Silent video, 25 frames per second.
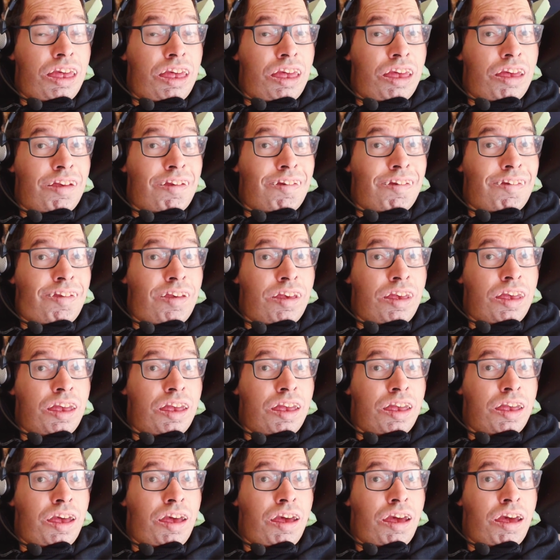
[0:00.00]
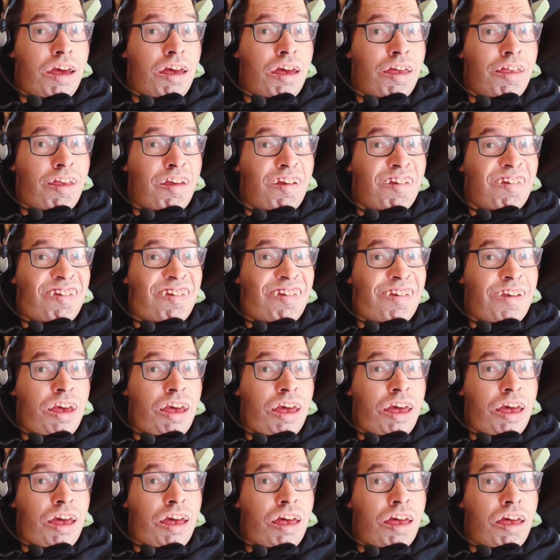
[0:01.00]
is the
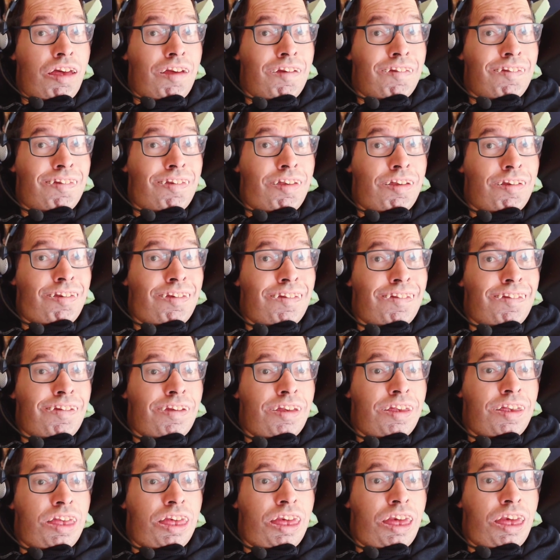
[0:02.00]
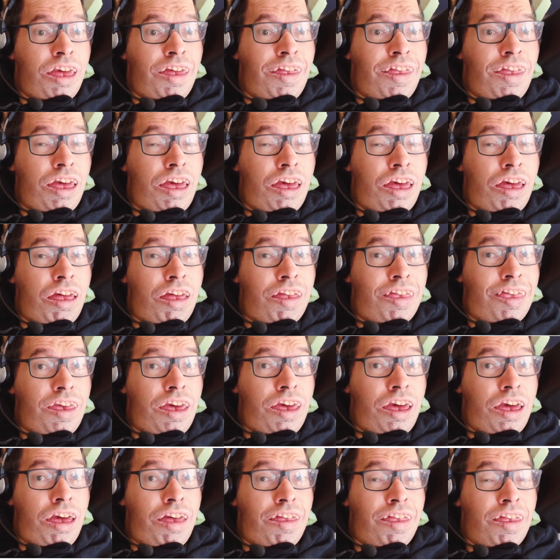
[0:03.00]
Chair of Disability and Health
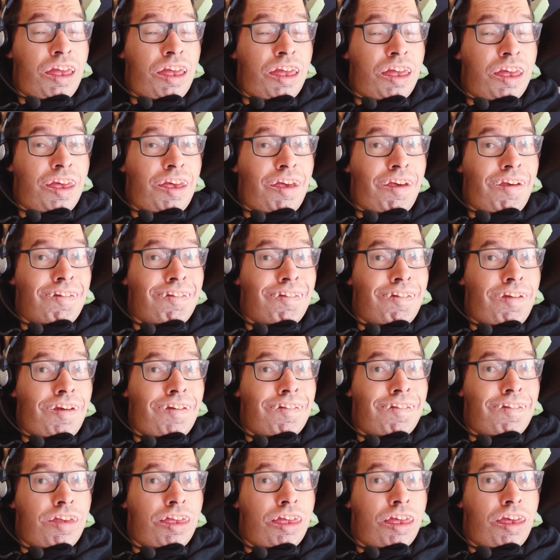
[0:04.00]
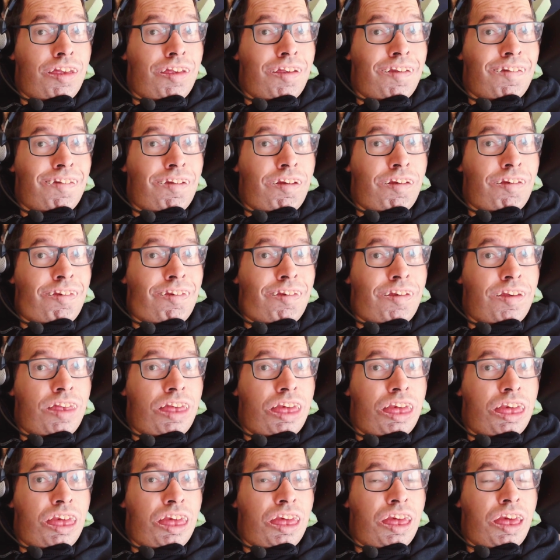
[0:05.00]
at Melbourne
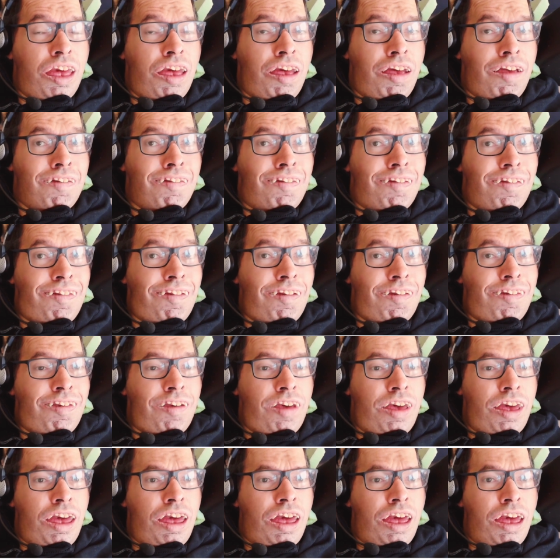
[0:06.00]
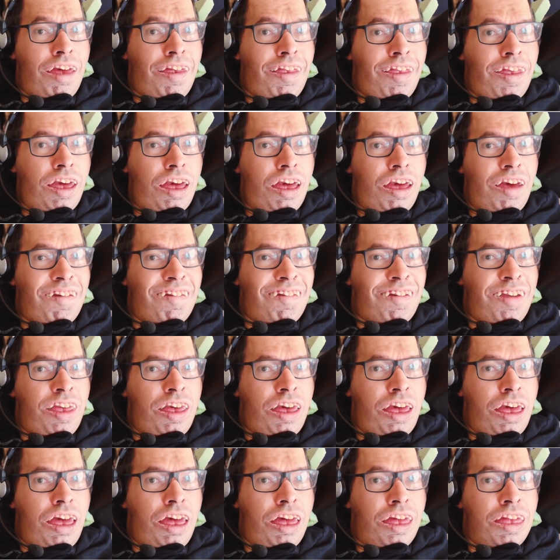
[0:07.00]
University, Professor Anne
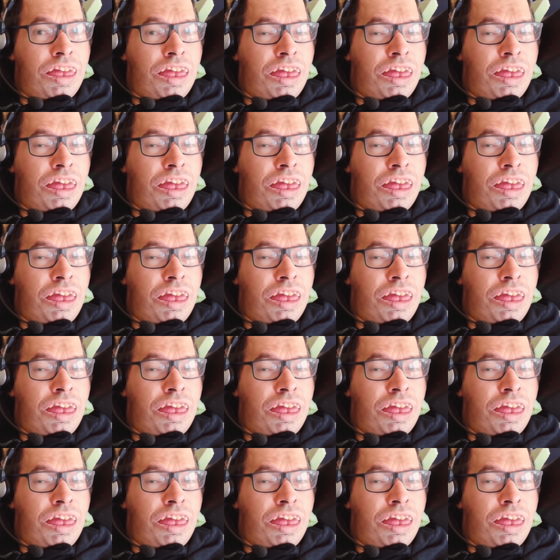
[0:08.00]
Kavanagh,